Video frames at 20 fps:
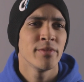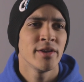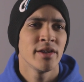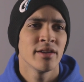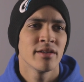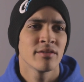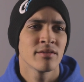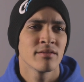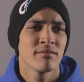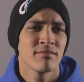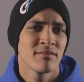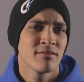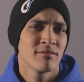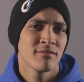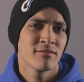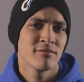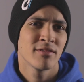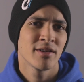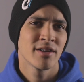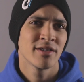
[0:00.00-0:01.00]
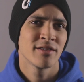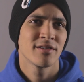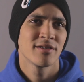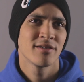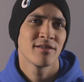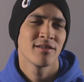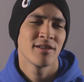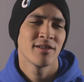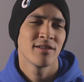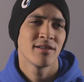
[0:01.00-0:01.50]
me, it
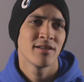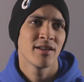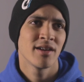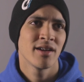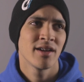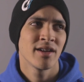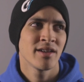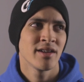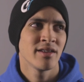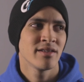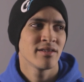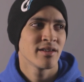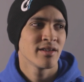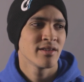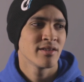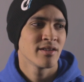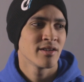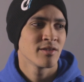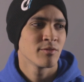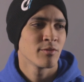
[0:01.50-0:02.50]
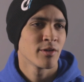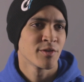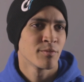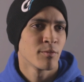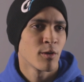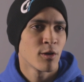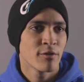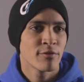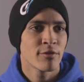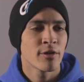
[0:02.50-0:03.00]
was, I can say that was
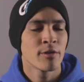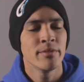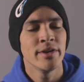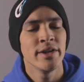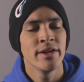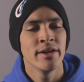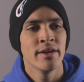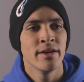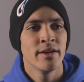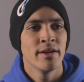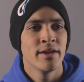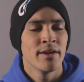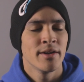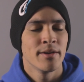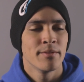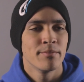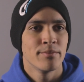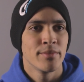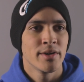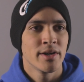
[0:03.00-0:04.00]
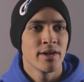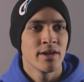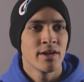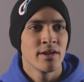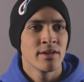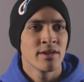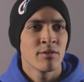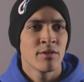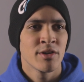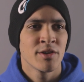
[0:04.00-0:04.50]
more for me,
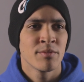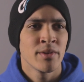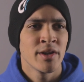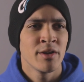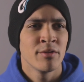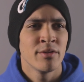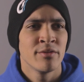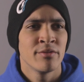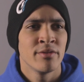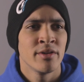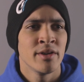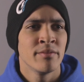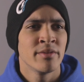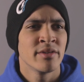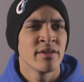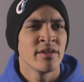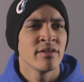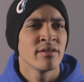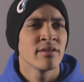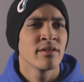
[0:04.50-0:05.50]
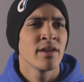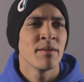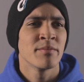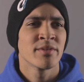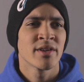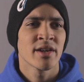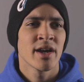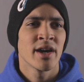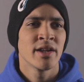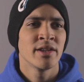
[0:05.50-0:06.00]
but I was playing with him since
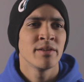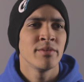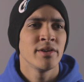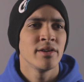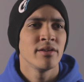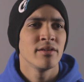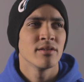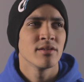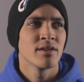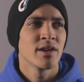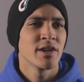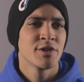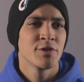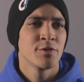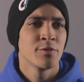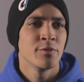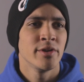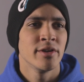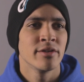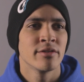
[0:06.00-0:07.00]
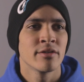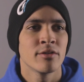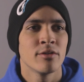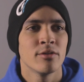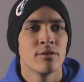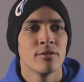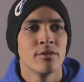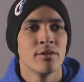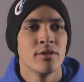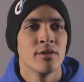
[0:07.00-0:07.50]
Games Academy, like two years
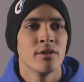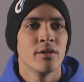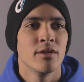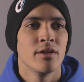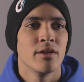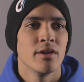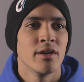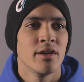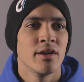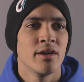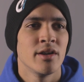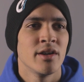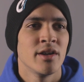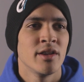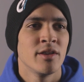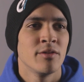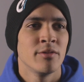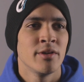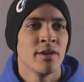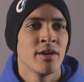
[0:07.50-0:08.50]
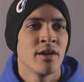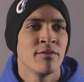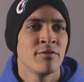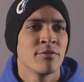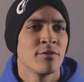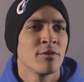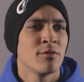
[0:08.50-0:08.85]
ago, and we have